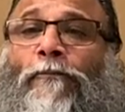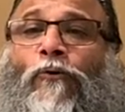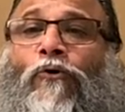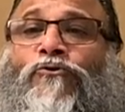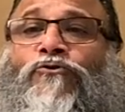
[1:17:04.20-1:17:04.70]

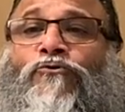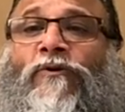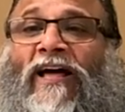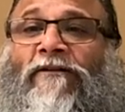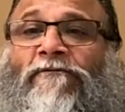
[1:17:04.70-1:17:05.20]
approach to
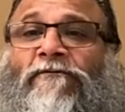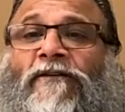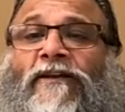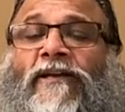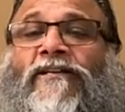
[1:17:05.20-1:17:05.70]
life
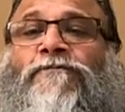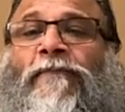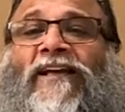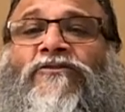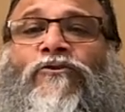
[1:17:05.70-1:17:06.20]
is
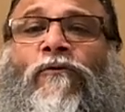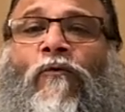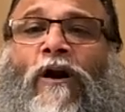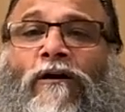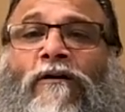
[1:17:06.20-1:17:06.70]
based on
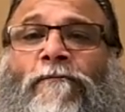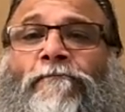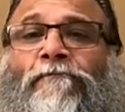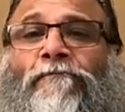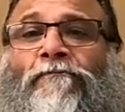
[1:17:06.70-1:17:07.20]
what?
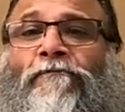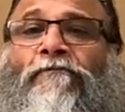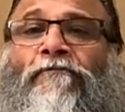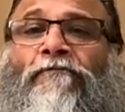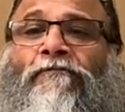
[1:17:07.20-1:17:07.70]

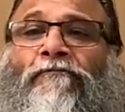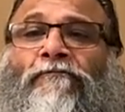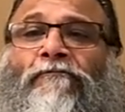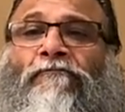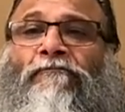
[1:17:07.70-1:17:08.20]

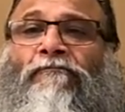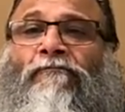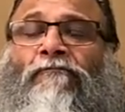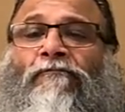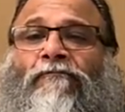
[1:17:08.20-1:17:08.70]
Thoughts,
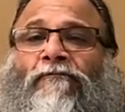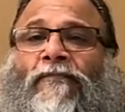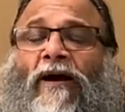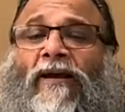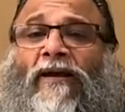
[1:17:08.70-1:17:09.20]
Swamiji.
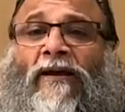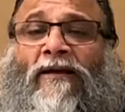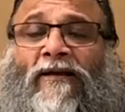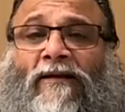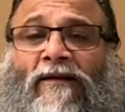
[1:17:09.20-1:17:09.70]
I?
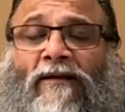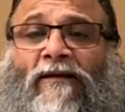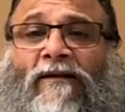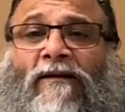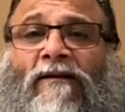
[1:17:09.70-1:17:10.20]

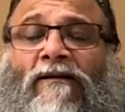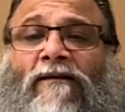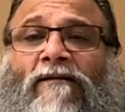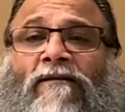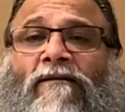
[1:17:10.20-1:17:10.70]
Thoughts.
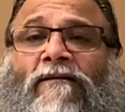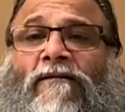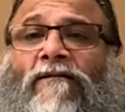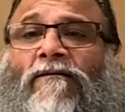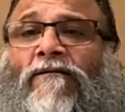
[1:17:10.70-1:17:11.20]

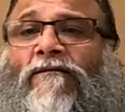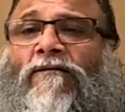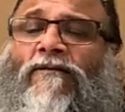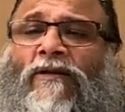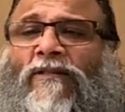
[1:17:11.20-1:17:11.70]

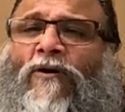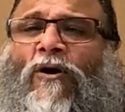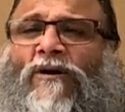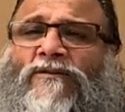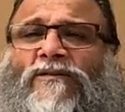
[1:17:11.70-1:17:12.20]
Yeah,
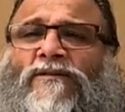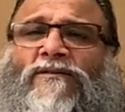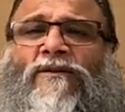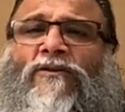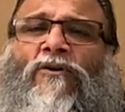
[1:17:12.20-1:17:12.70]
thoughts
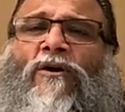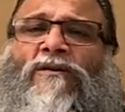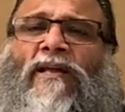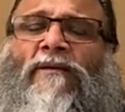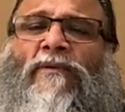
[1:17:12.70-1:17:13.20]
is,
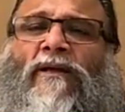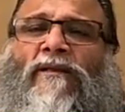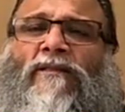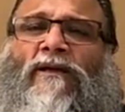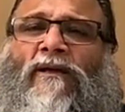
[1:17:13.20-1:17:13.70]
thoughts can be
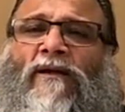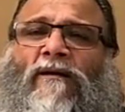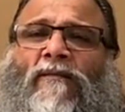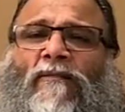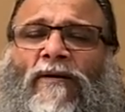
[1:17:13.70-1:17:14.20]
anything,
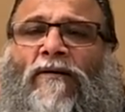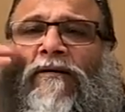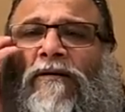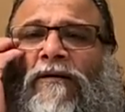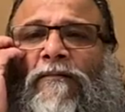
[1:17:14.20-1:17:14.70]
but
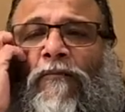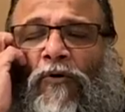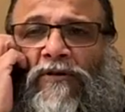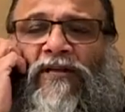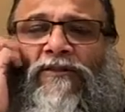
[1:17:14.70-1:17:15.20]

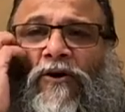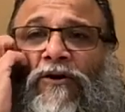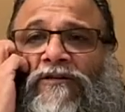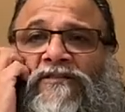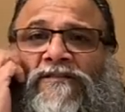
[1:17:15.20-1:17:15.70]
more than
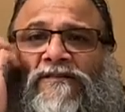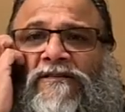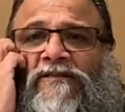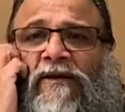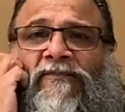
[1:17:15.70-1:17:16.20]
thoughts,
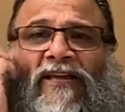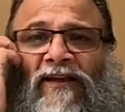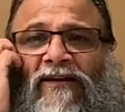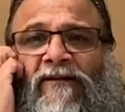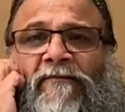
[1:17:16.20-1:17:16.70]
something.
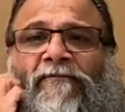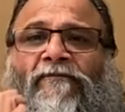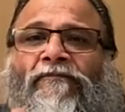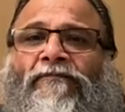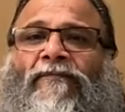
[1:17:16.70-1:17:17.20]

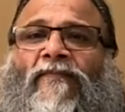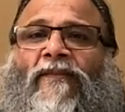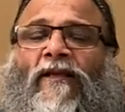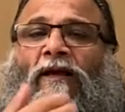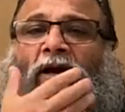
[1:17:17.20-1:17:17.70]
That we
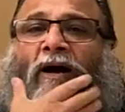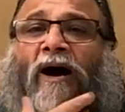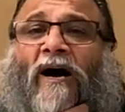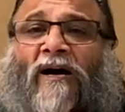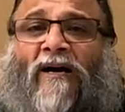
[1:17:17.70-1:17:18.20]
eat.
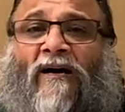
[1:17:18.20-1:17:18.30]
Huh?